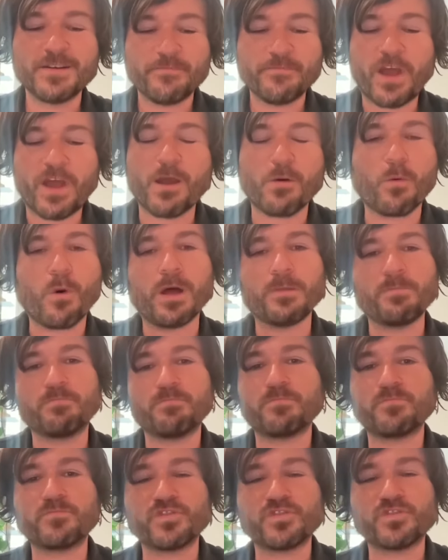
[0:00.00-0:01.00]
I
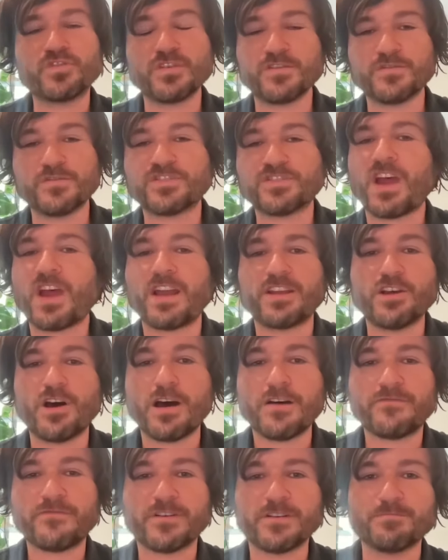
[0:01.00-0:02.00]
want to sign
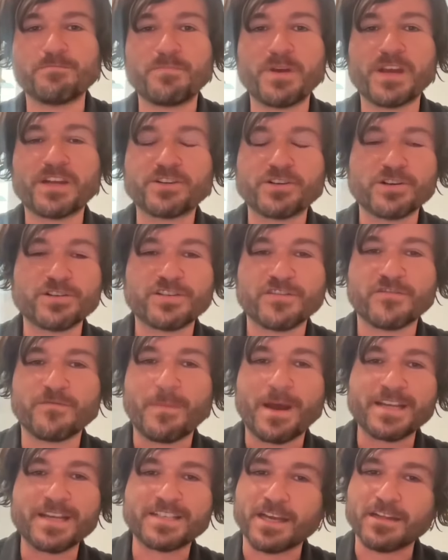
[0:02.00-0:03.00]
off on pictures of
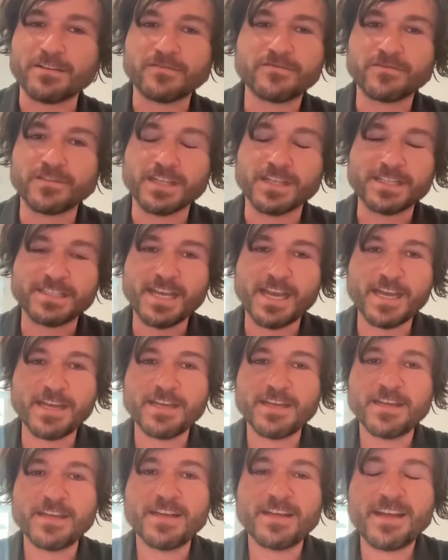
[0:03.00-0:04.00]
myself, let's
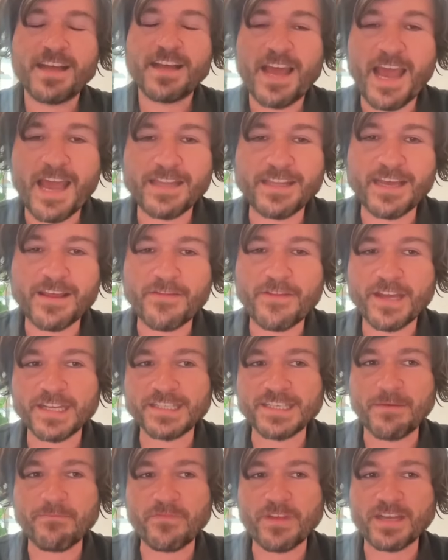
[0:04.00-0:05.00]
say. And I
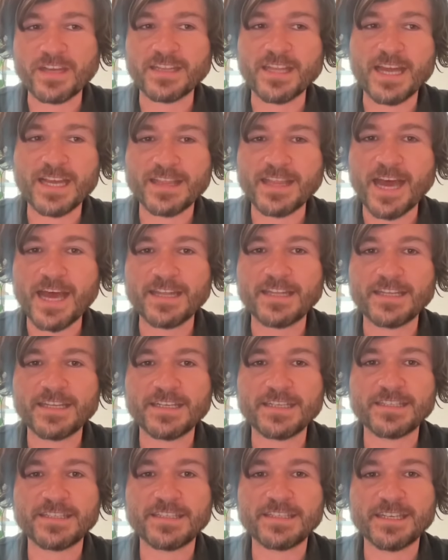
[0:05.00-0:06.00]
think something like that
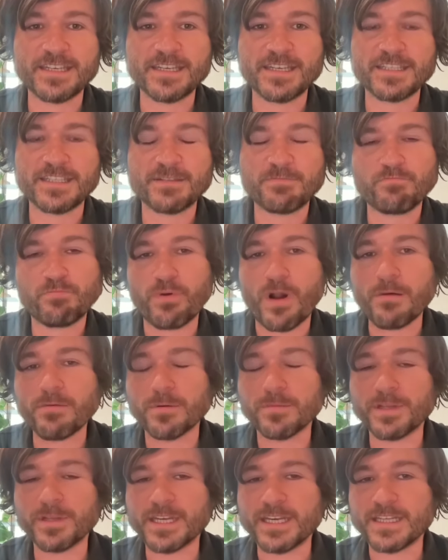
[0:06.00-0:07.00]
is
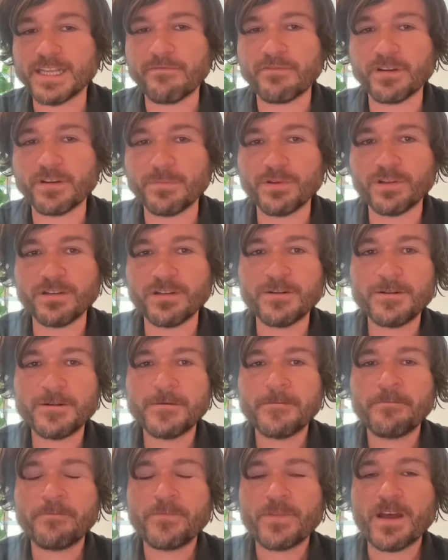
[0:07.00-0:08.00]
probably inevitable.
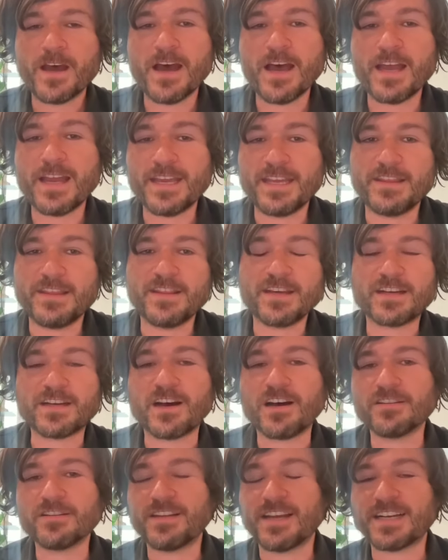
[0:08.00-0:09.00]
In the
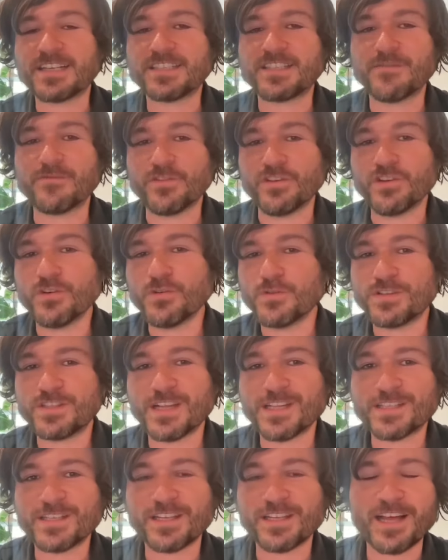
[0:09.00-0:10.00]
context of news,
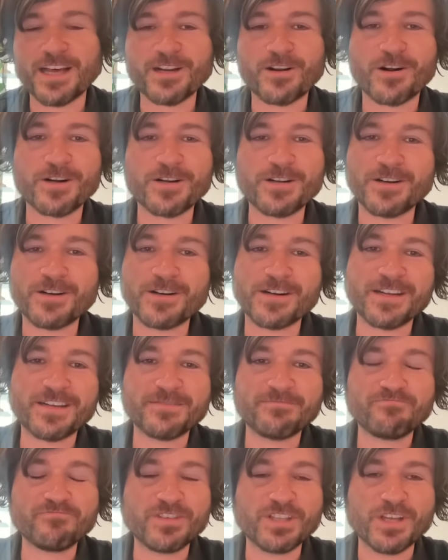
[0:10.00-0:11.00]
that's a lot harder,
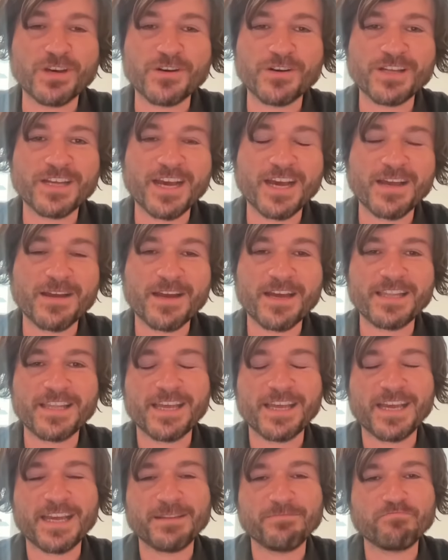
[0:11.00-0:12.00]

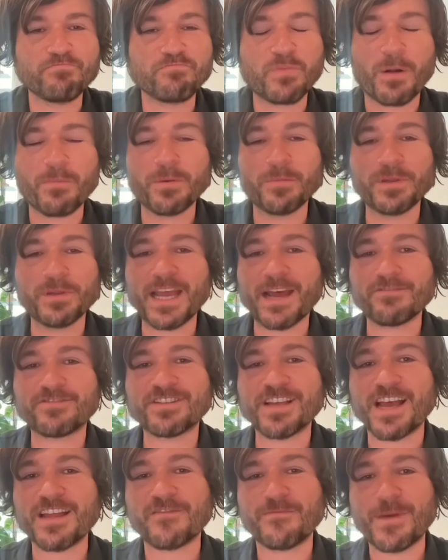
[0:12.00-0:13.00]
and probably
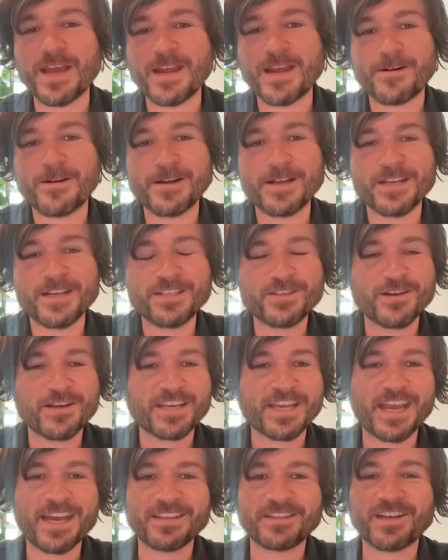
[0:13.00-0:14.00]
outside of my area, so I
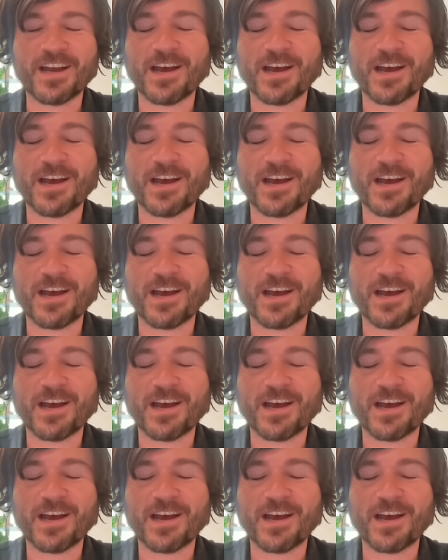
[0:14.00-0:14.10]
can't